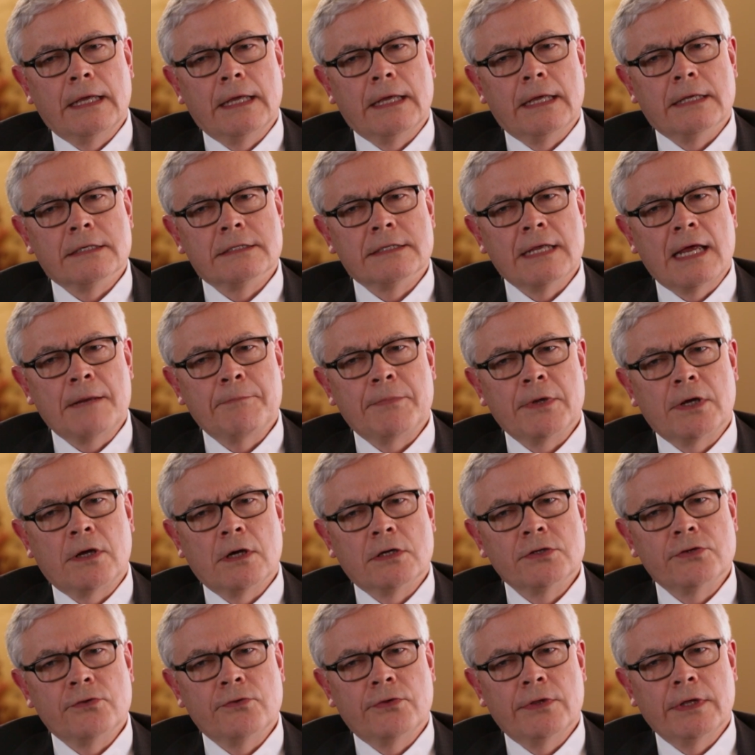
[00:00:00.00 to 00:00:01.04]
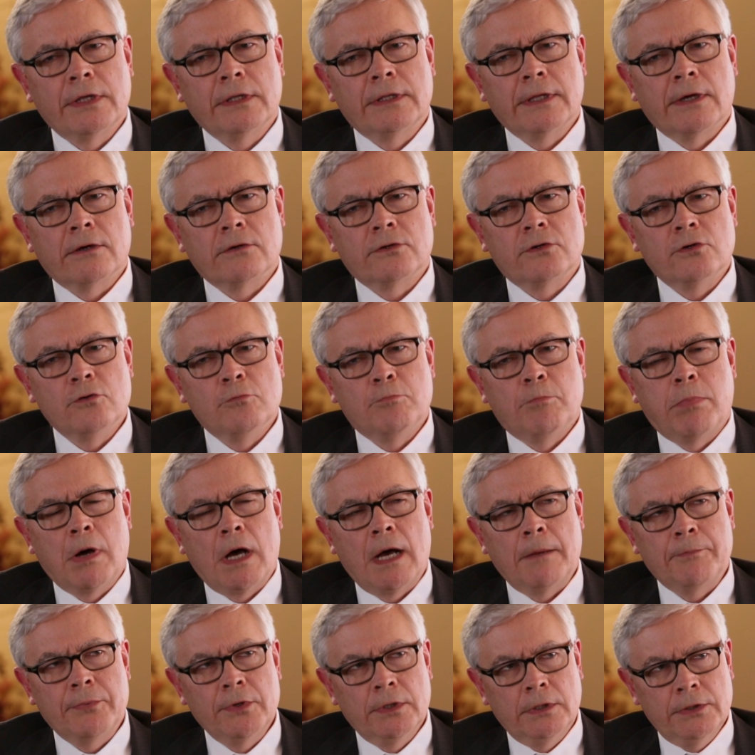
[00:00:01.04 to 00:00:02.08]
is that because you think they're too
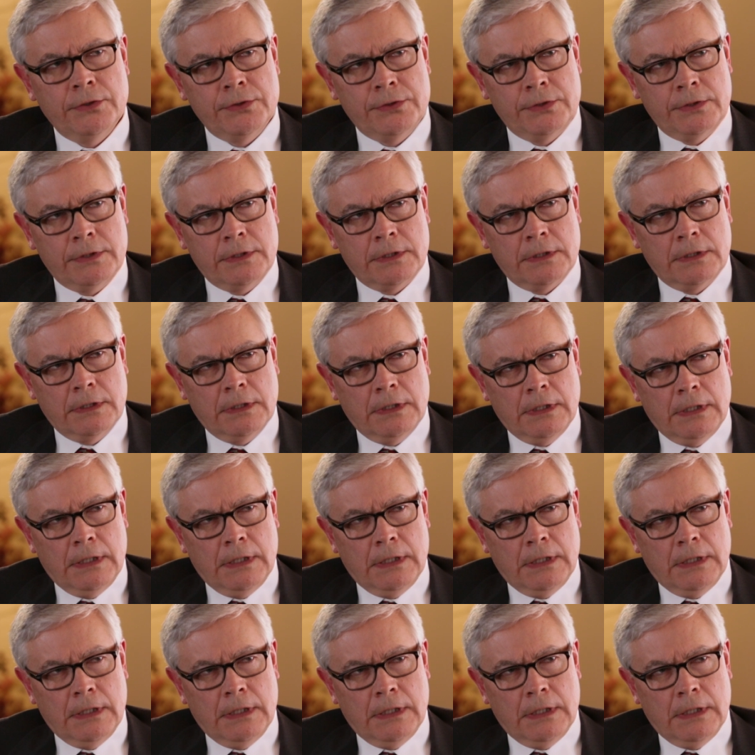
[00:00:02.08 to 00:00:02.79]
populist?